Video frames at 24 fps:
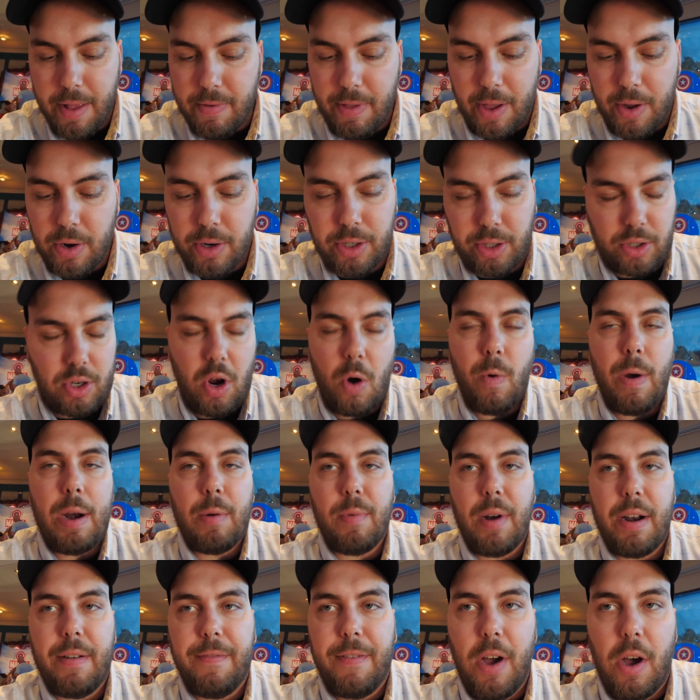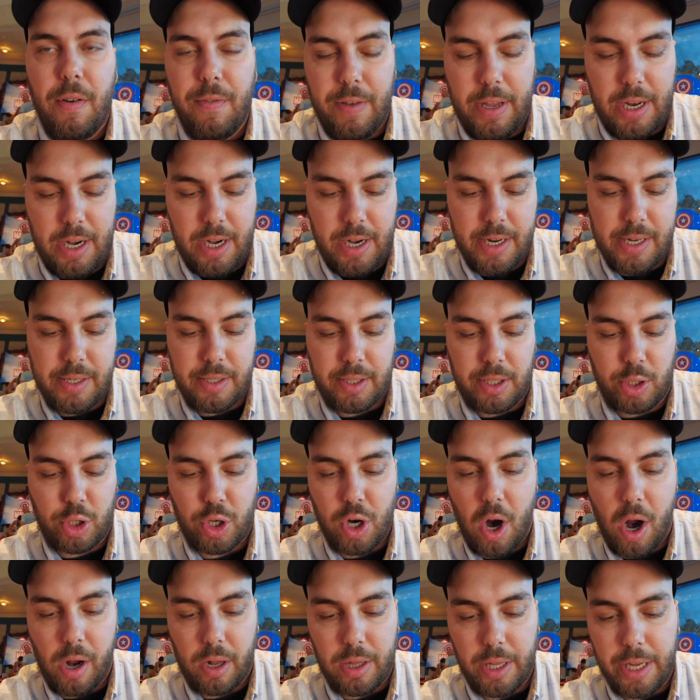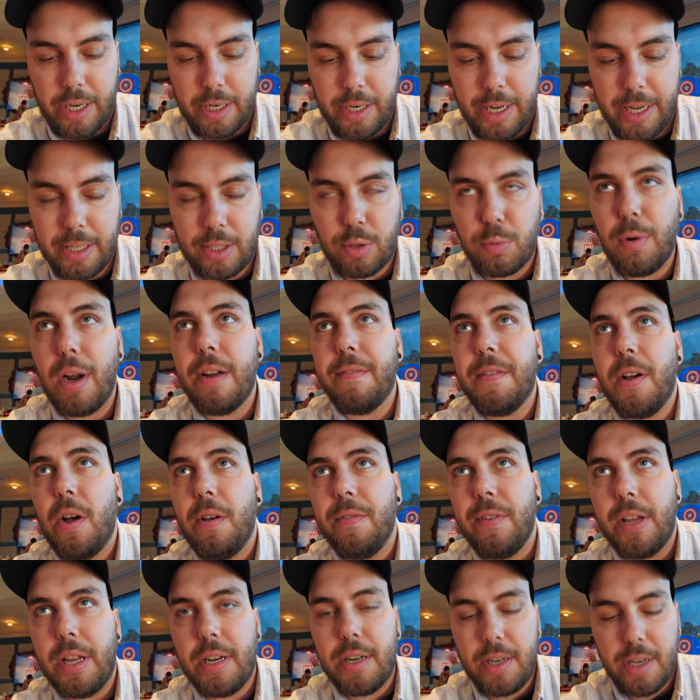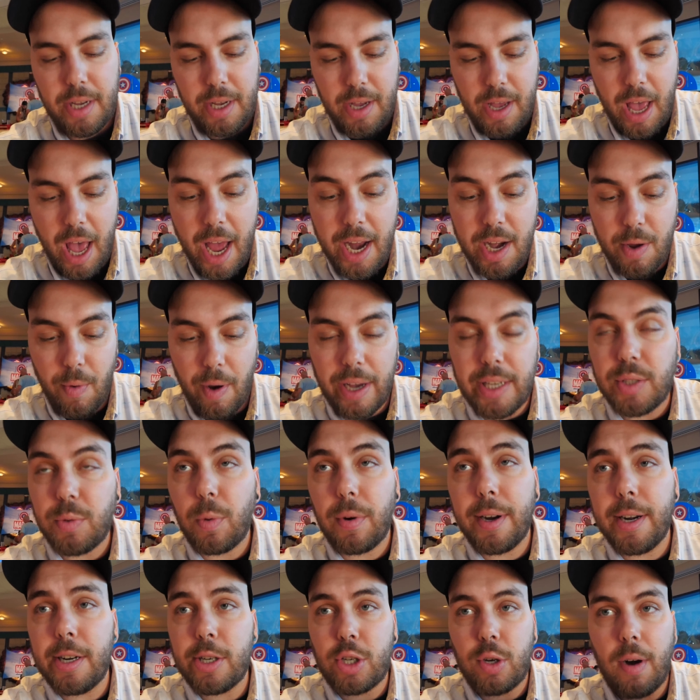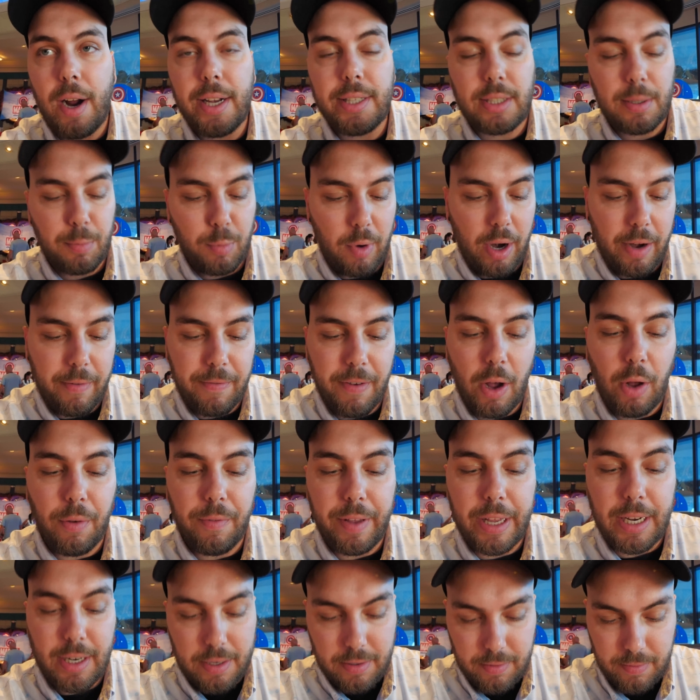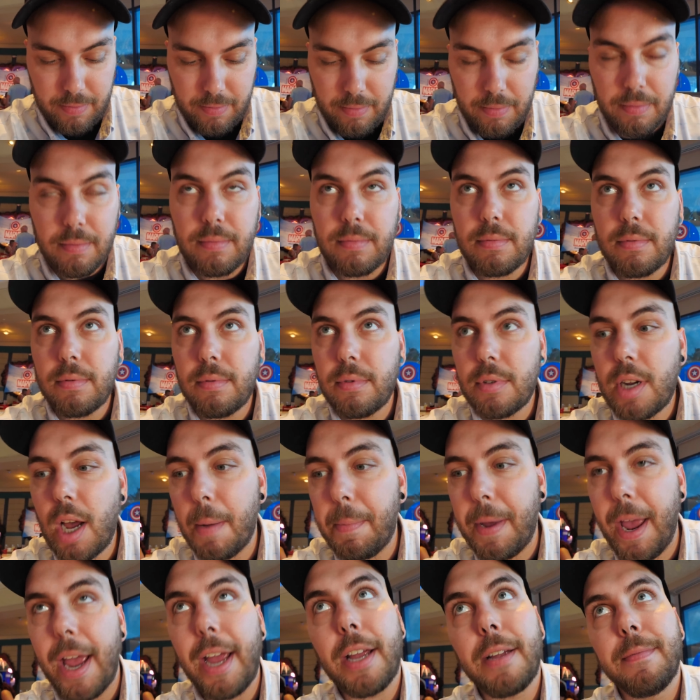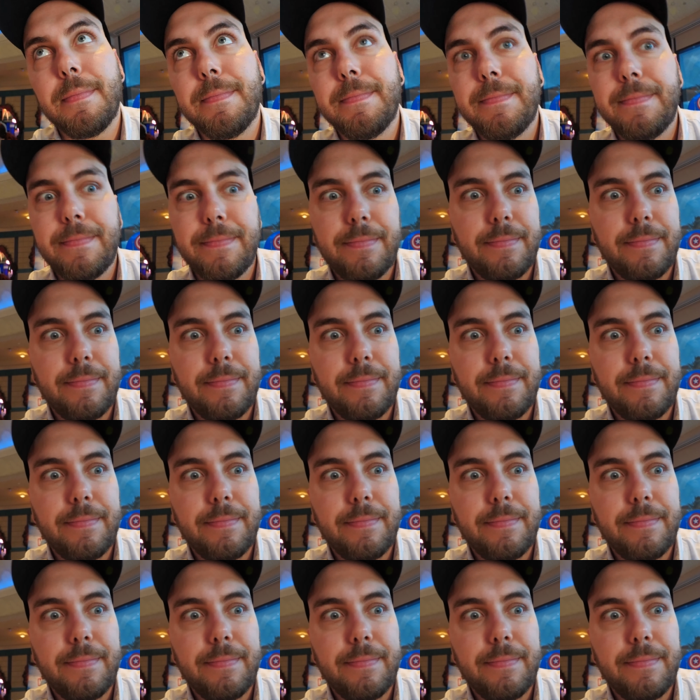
There's no way red velvet is chocolate. It's red velvet. Anyways, we're going to try some red velvet cupcake.